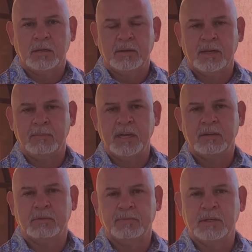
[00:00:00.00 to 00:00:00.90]
They make
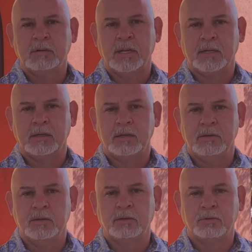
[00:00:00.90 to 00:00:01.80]
you feel like
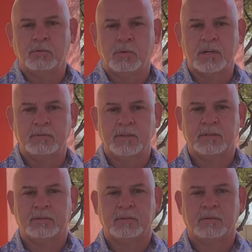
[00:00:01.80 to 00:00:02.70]
you're one of his
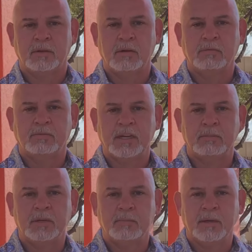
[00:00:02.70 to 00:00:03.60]
own
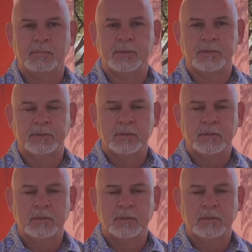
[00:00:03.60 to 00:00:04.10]
family members.